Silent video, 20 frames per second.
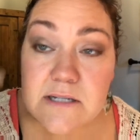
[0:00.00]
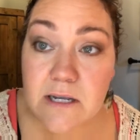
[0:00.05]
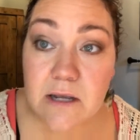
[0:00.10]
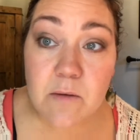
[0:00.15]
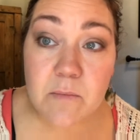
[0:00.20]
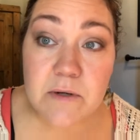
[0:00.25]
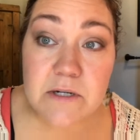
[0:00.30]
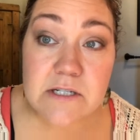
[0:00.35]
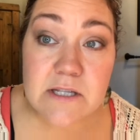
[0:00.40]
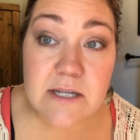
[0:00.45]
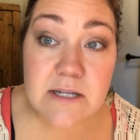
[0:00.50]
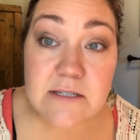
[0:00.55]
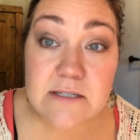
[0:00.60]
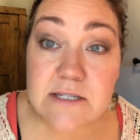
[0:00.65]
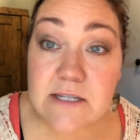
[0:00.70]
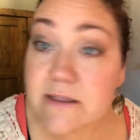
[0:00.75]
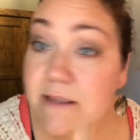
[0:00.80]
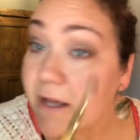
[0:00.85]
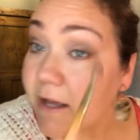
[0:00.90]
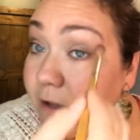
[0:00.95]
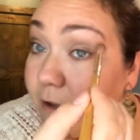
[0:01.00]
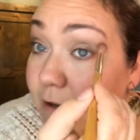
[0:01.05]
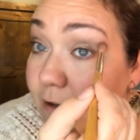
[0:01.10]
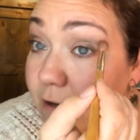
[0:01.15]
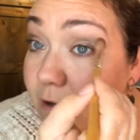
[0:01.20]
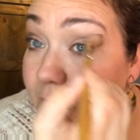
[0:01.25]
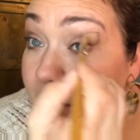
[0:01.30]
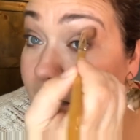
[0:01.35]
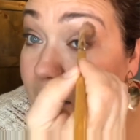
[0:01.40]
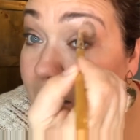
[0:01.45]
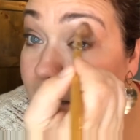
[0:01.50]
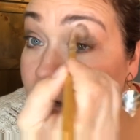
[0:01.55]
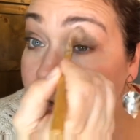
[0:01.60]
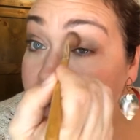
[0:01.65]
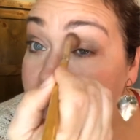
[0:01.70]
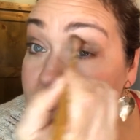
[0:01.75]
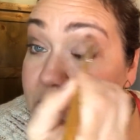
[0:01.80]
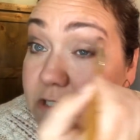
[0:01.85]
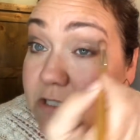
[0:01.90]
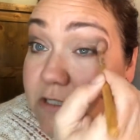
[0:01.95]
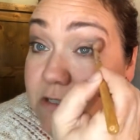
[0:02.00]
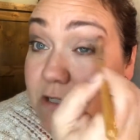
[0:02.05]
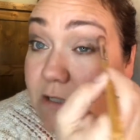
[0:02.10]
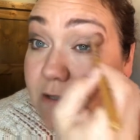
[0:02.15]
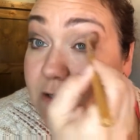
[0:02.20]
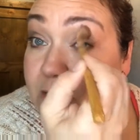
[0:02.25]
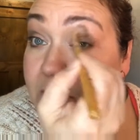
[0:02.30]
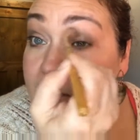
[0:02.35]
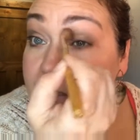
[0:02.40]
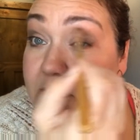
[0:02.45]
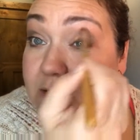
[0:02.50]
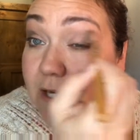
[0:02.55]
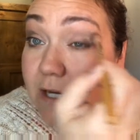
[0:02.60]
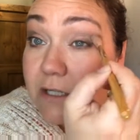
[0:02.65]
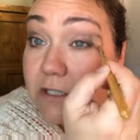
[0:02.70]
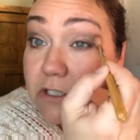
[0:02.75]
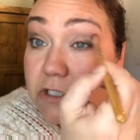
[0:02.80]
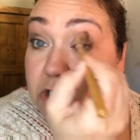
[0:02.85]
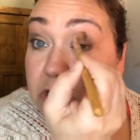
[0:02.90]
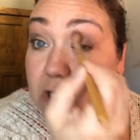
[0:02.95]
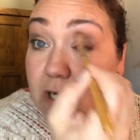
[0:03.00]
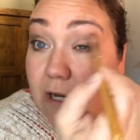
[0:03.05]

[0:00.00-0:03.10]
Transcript: how much that did that? Just a little touch.